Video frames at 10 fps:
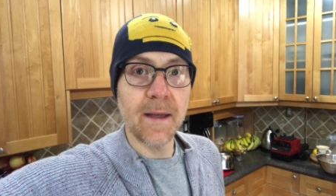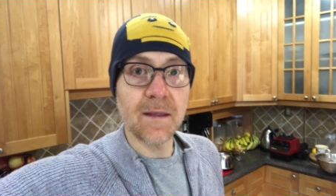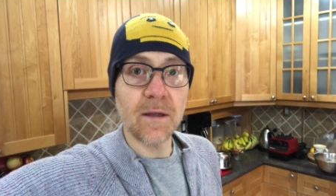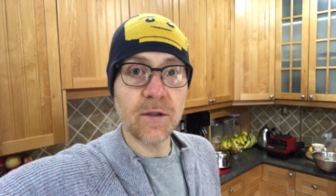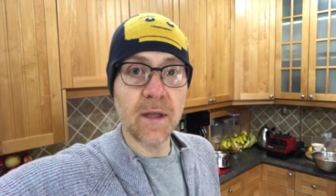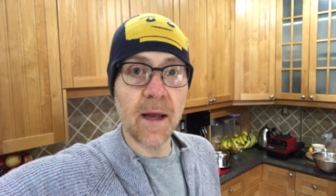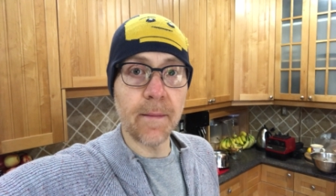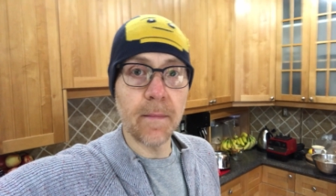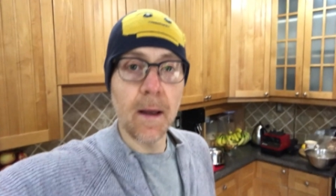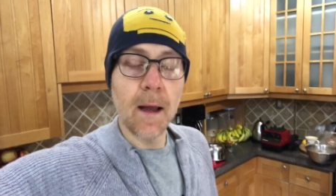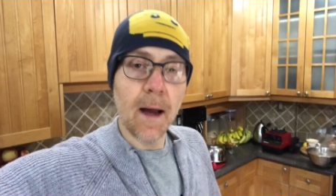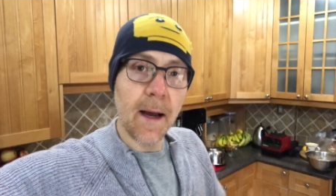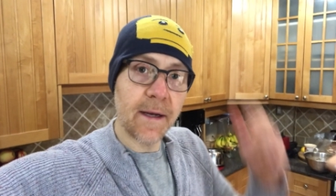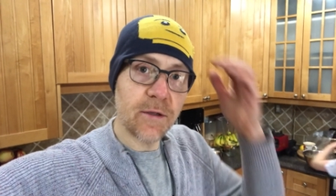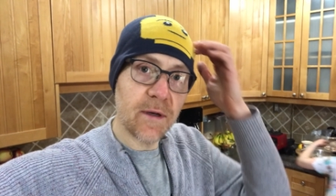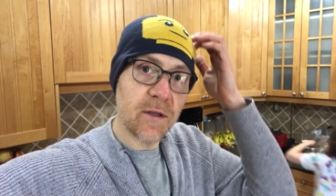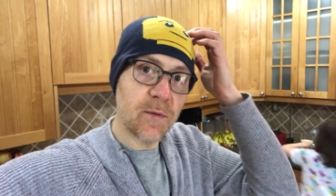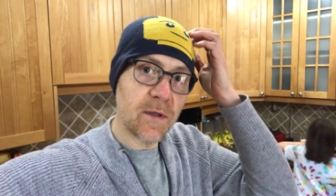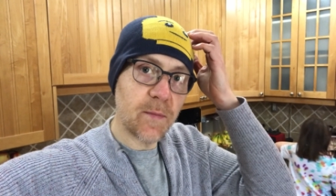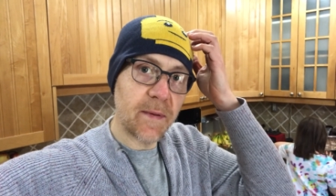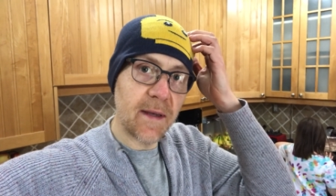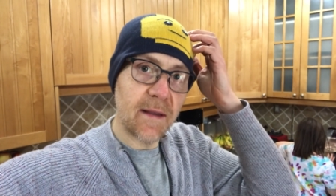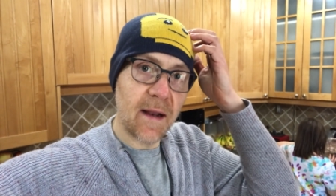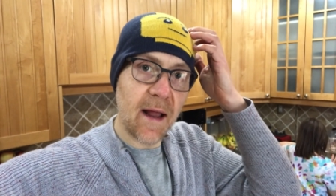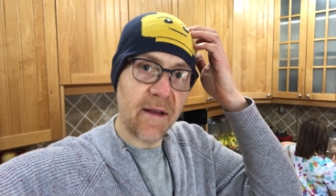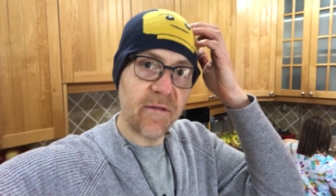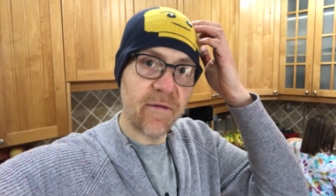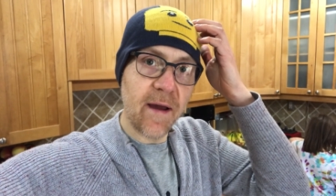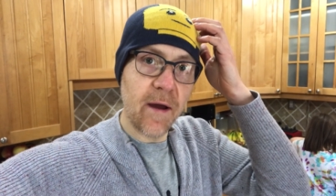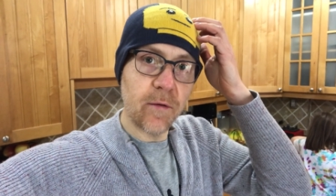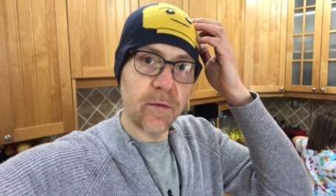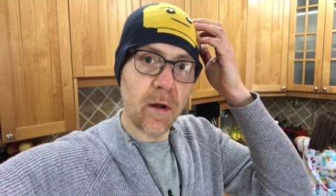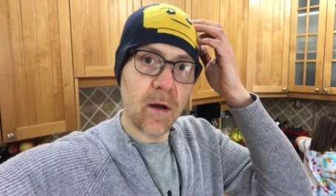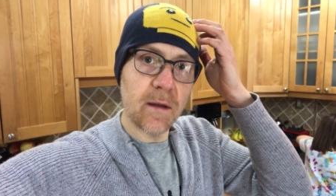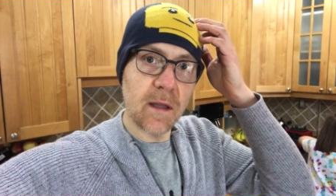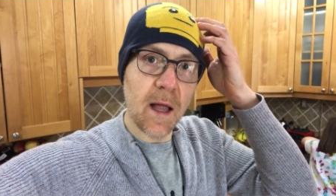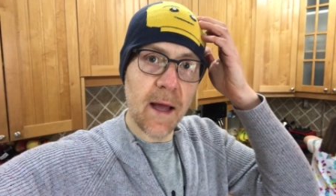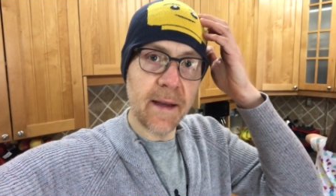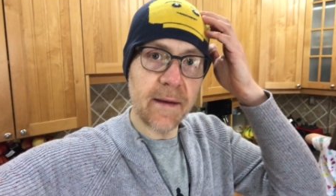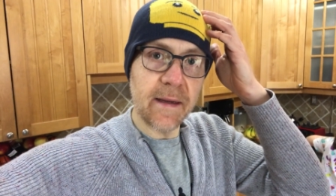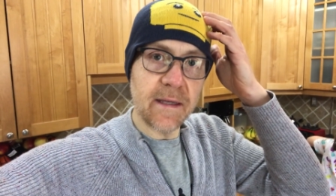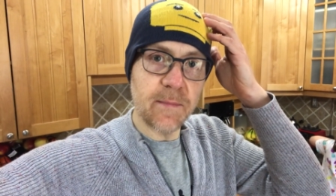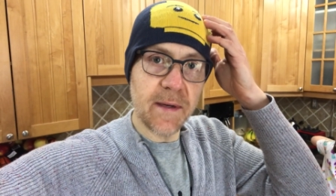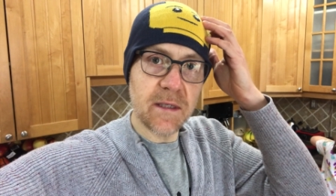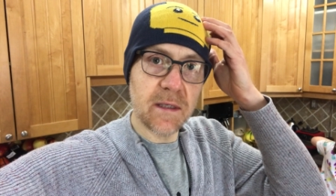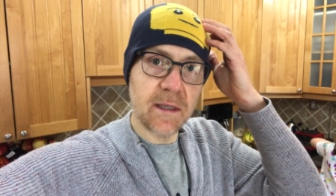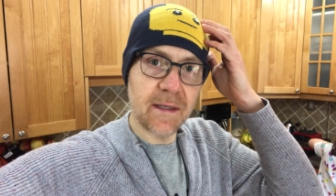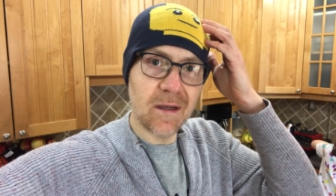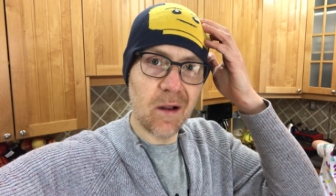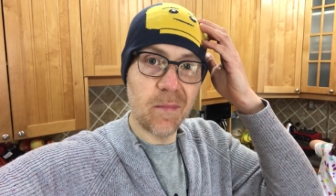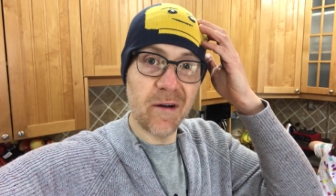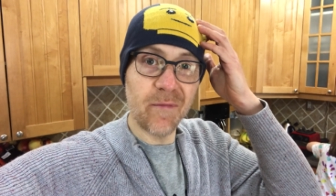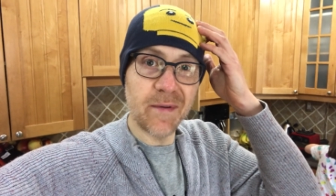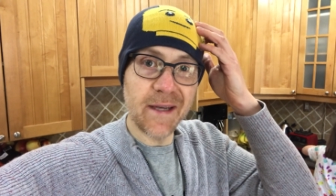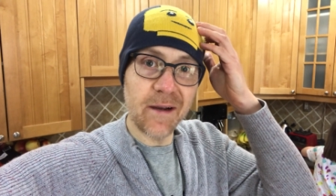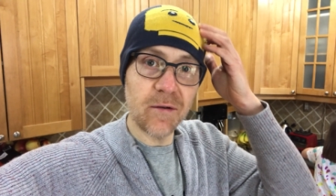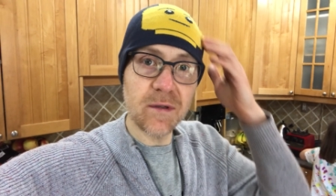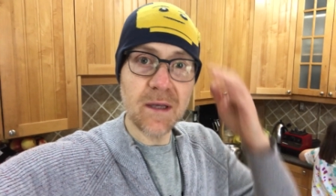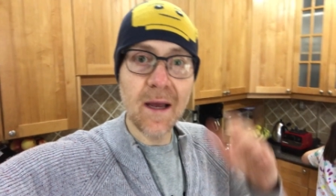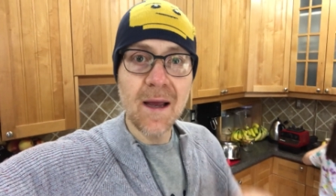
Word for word: It's lunchtime. I'm gonna try this recipe that I found online. It's called puffed potatoes.